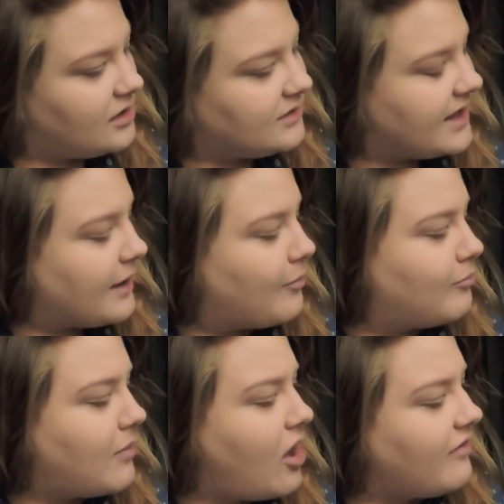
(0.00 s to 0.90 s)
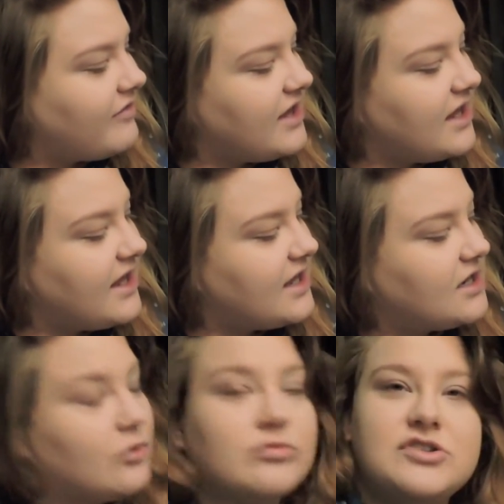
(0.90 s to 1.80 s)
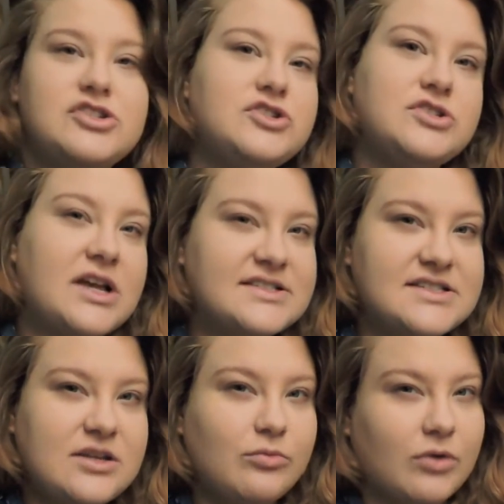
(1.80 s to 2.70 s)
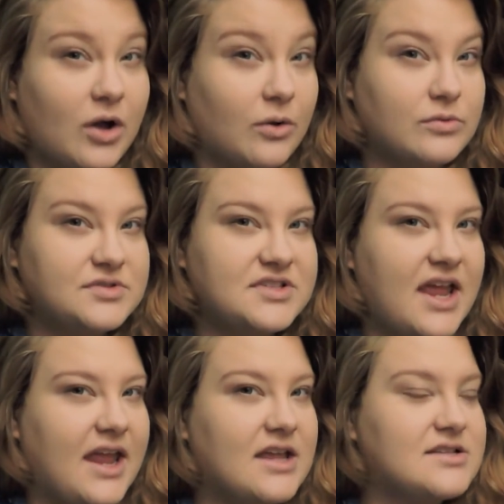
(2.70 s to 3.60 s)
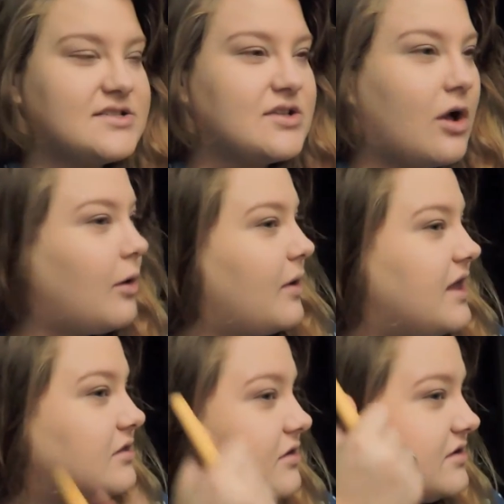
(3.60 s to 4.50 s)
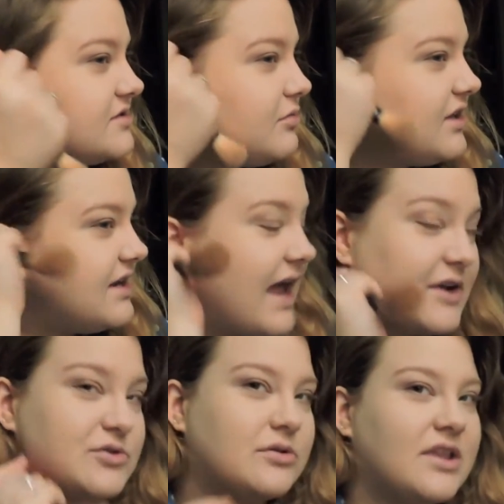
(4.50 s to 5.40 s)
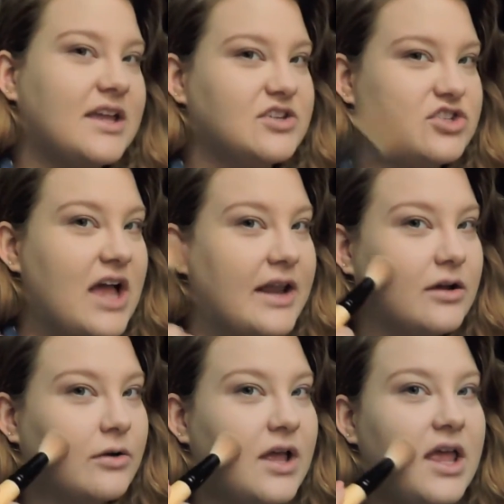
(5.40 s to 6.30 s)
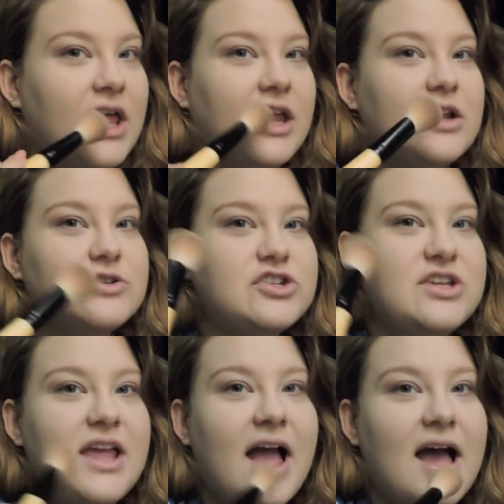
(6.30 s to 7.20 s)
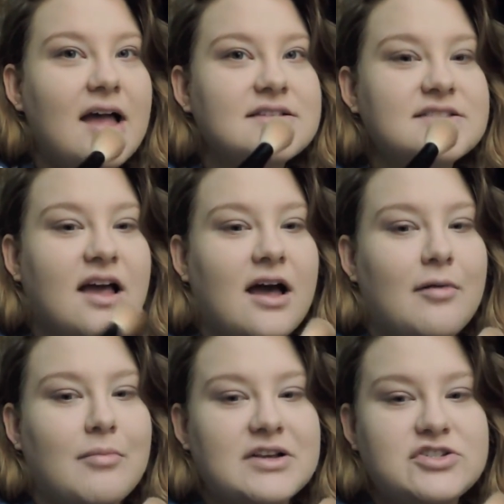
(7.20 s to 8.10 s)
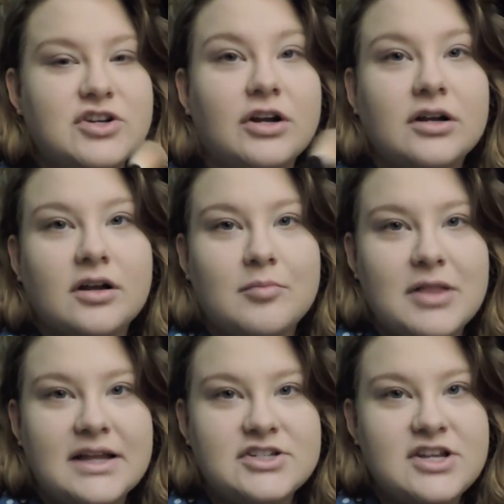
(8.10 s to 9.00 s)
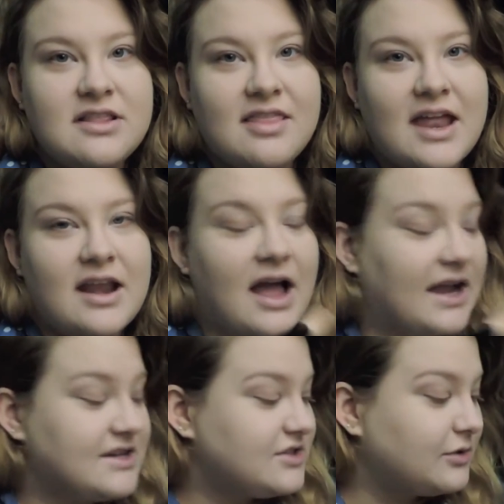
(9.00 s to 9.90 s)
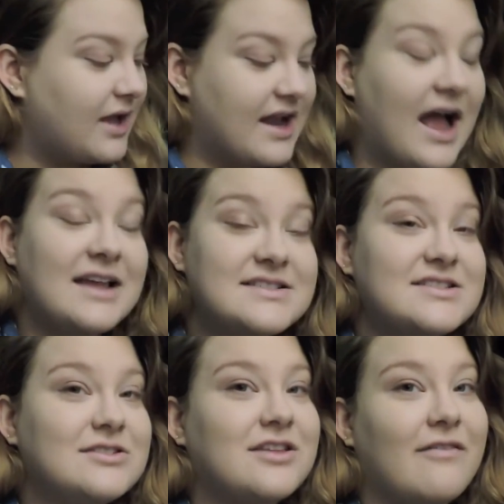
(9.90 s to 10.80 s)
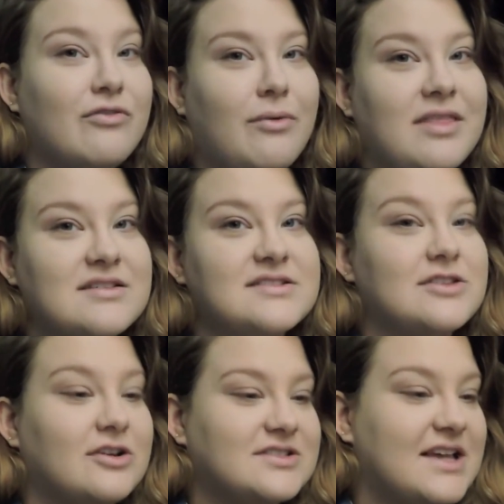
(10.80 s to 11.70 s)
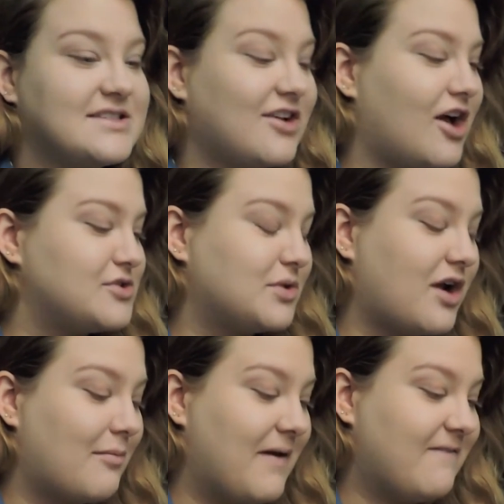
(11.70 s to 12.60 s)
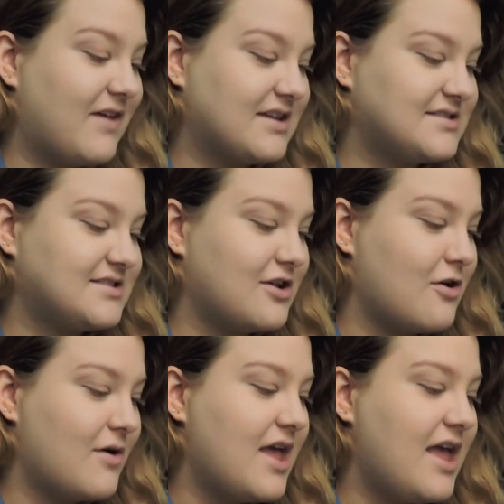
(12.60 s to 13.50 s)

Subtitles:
mauve dusty rose, and so it looks really natural, like a shadow. She has a much darker complexion than I do, and I still love the way this looks as a contour on my face. So